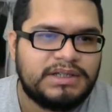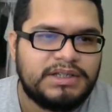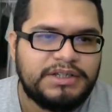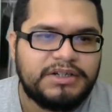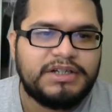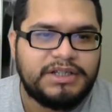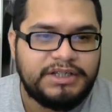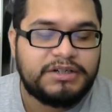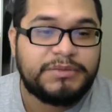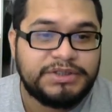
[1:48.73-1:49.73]
You're going to
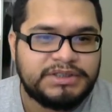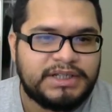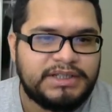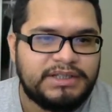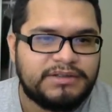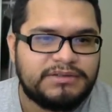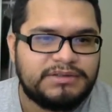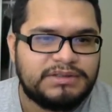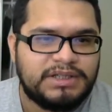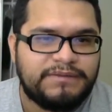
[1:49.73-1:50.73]
need your merchant ID though.
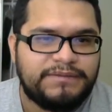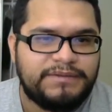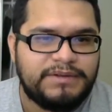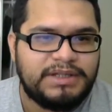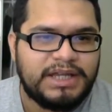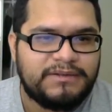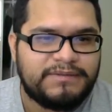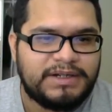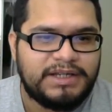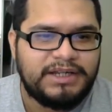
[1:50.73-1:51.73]
If you can't
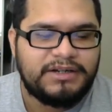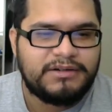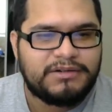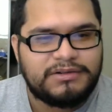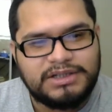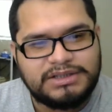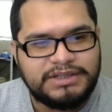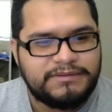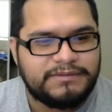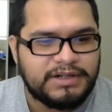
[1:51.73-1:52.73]
find it here, or let's say
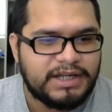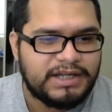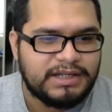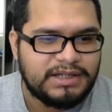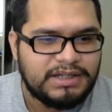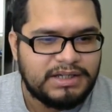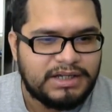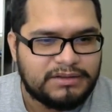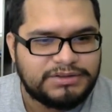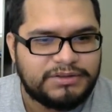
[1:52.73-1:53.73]
you forget,
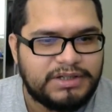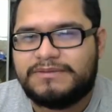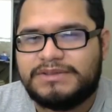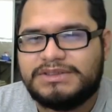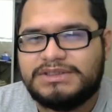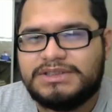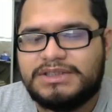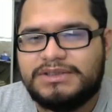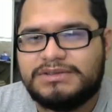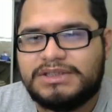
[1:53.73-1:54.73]
I'll show you how to. First thing it's
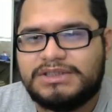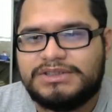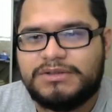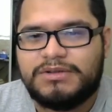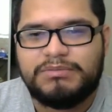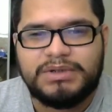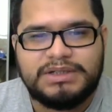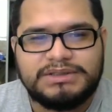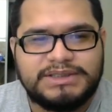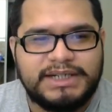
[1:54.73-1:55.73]
going to do is going to show up
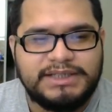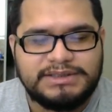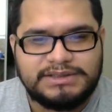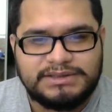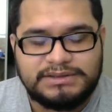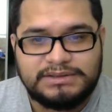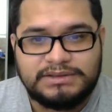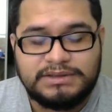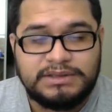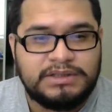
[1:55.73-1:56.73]
settings.
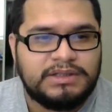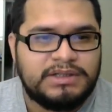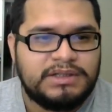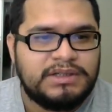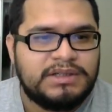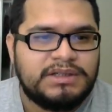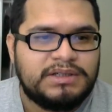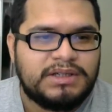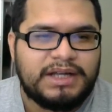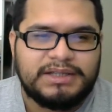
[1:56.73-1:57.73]

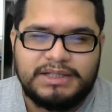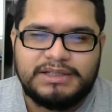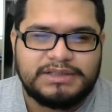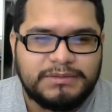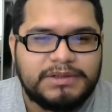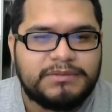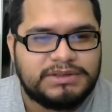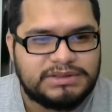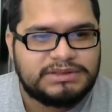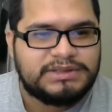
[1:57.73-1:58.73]
I think that's what it
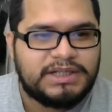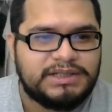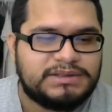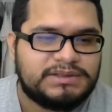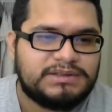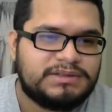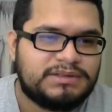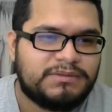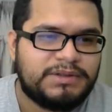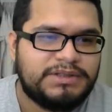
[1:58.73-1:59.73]
was, settings.
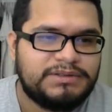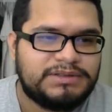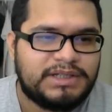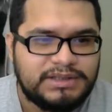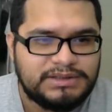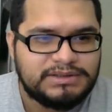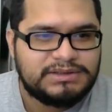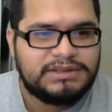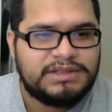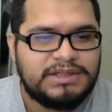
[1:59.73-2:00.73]
So when you do settings,
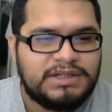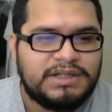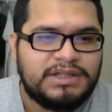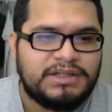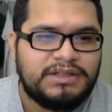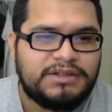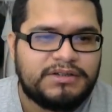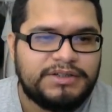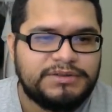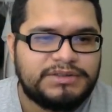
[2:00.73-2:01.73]

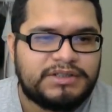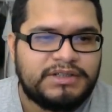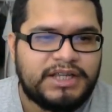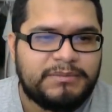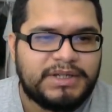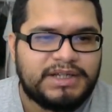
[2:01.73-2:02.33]
your username and